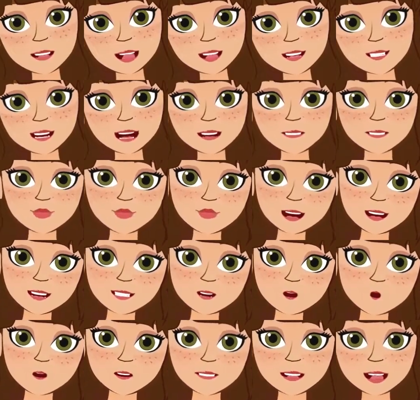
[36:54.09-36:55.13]
always
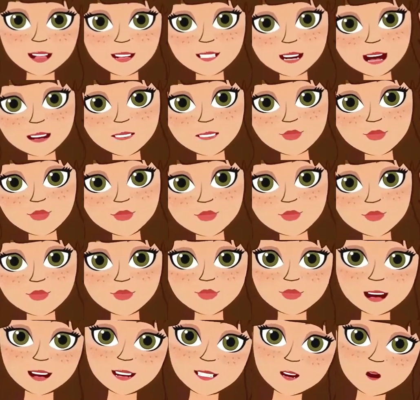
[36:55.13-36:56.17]
bewildered by the
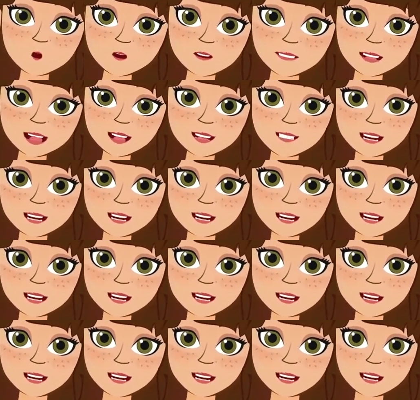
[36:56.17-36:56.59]
apparently